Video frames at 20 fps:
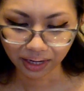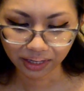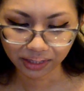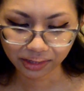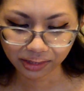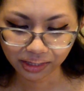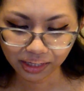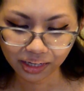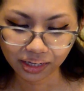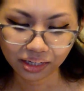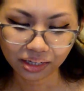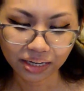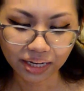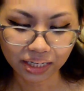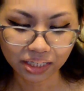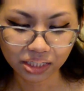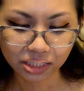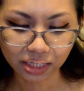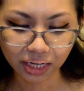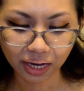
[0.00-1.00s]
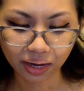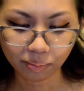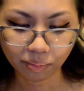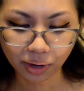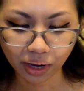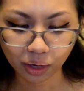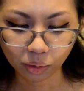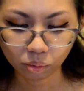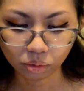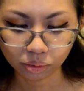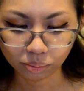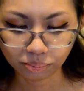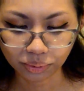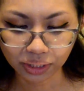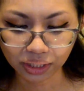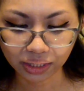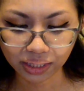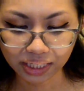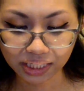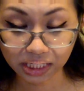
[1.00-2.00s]
I think next time I will
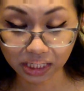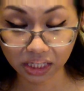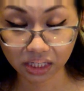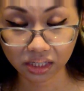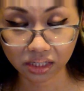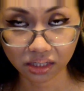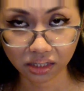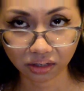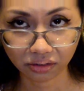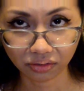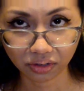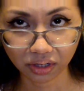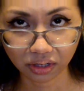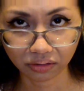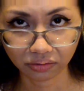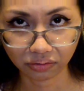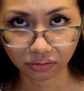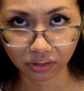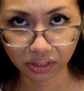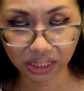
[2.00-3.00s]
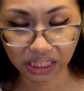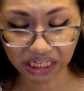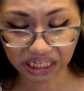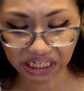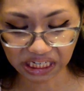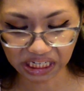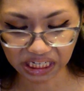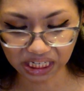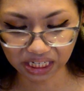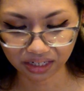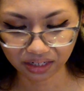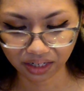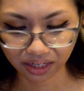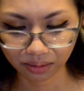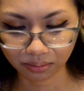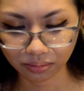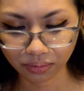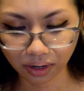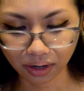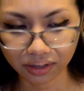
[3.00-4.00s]
be less conservative with the heat.
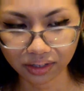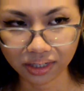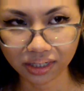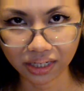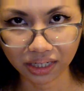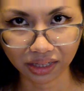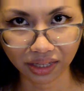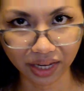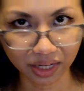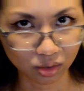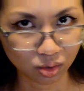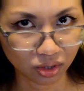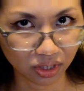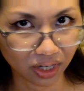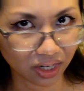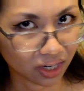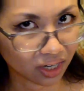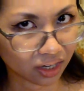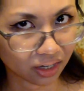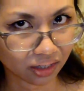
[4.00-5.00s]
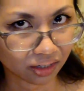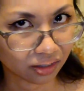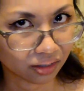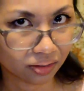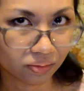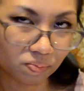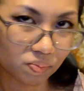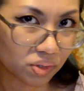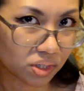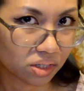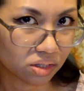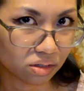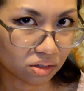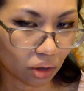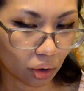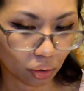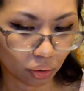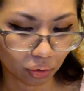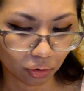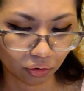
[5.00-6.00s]
I'm on an electric
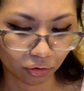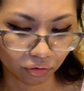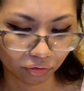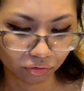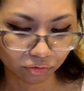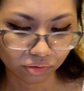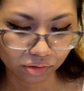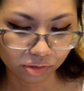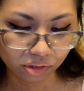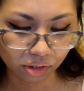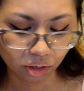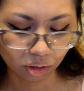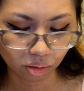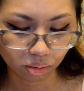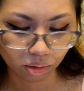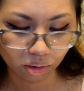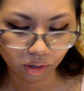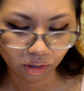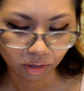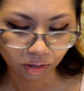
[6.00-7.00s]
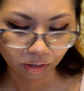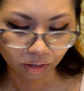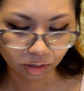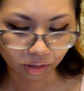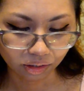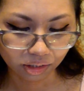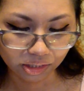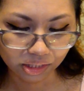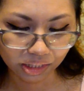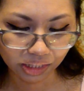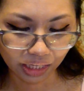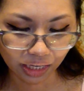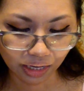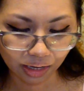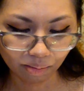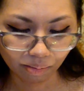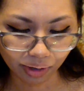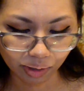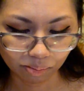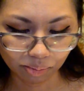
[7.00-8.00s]
stove, so
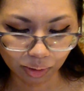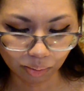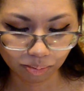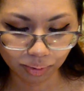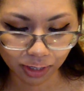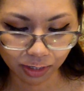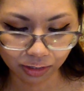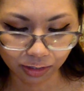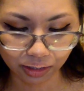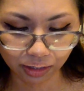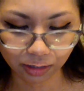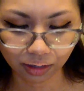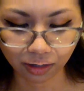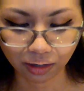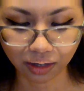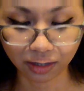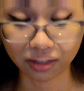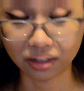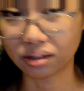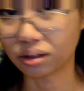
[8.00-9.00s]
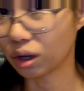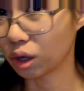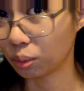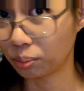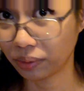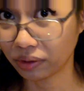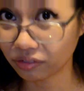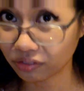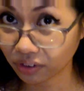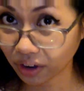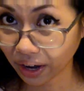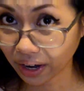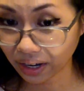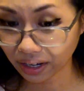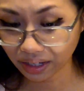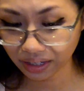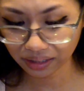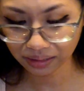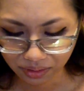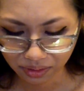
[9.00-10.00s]
honestly it might be better on an open
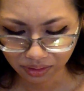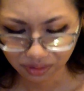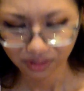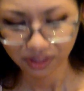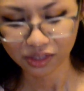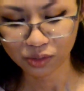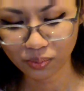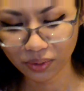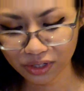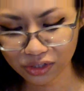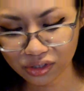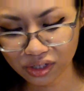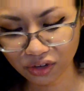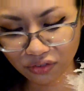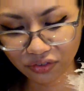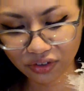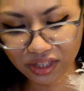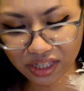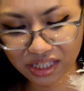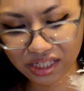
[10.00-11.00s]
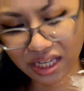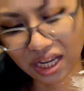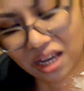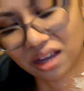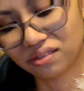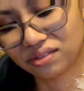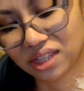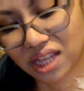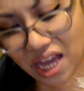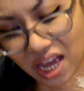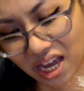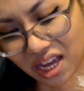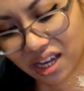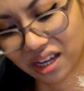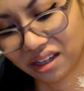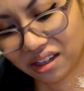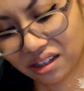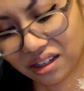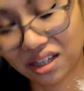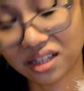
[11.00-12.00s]
fire, especially for the sake of the
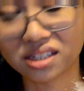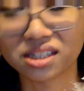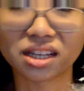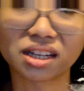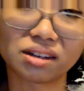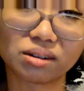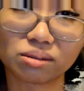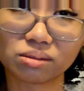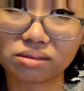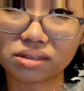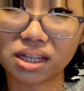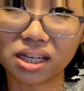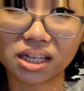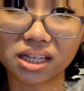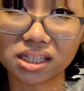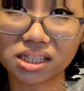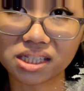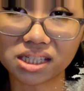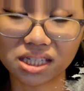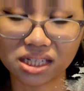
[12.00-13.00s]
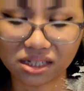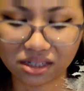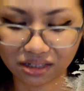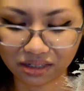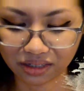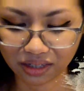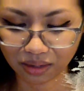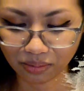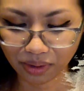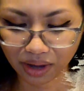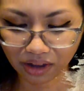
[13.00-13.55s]
egg, because I don't think it's gonna, I